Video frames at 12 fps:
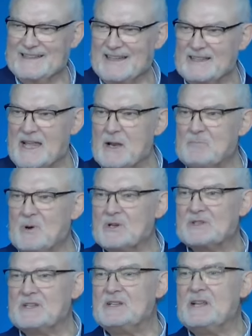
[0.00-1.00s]
that that
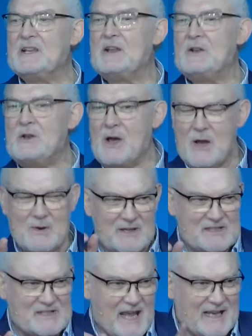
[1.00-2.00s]
person didn't know
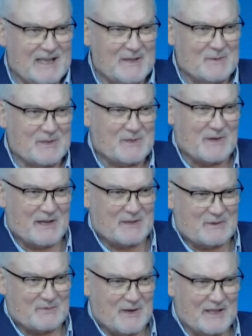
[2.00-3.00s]
exactly what your
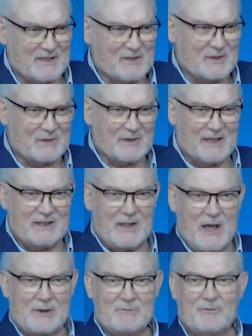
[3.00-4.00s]
other friend knew, and
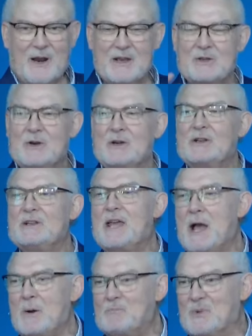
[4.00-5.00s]
that friend couldn't
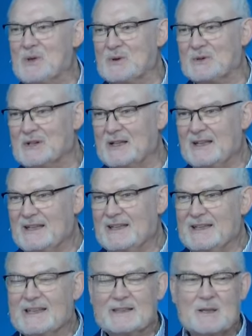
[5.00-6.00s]
help you
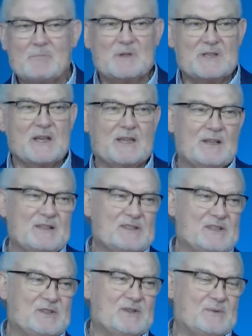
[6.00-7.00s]
in the particular
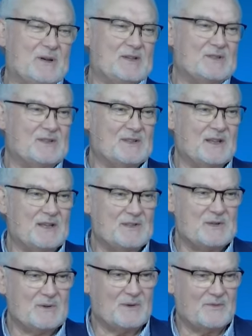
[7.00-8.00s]
situation that
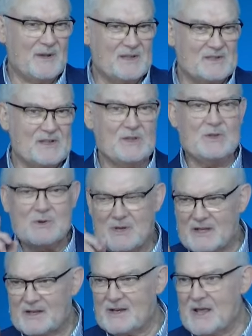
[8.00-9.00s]
you are facing. You
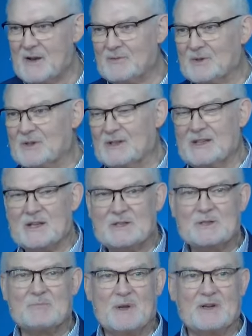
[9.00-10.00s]
can never
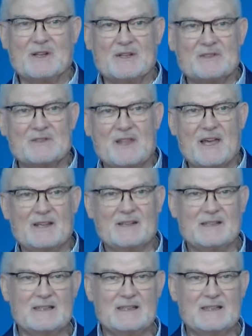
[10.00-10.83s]
experience that